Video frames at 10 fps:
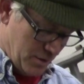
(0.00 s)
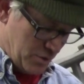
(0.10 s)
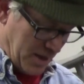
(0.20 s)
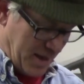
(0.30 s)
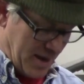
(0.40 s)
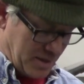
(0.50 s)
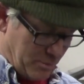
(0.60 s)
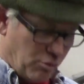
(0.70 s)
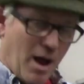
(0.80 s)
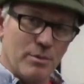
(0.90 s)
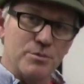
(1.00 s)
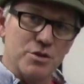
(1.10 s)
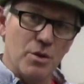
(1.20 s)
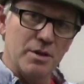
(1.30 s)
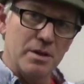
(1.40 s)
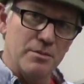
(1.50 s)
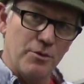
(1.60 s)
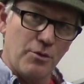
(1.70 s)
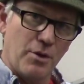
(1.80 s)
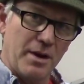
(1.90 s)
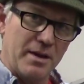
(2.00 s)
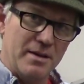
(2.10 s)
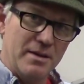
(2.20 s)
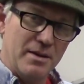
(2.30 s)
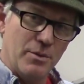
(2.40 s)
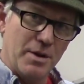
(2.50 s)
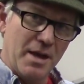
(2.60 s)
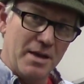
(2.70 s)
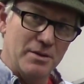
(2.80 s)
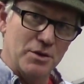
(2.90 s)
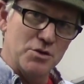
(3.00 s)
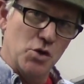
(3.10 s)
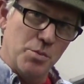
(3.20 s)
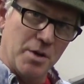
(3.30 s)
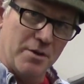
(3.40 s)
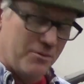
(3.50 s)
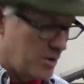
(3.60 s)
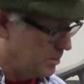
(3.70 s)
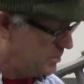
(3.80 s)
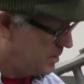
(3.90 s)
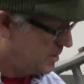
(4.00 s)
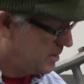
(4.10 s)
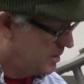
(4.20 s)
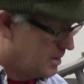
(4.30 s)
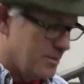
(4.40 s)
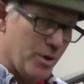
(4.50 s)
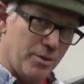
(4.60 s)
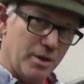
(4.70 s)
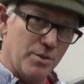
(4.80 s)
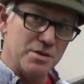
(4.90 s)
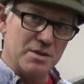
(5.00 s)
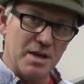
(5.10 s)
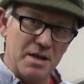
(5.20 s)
gigantic problems doing it before I went ahead and looked stupid on film. It really wasn't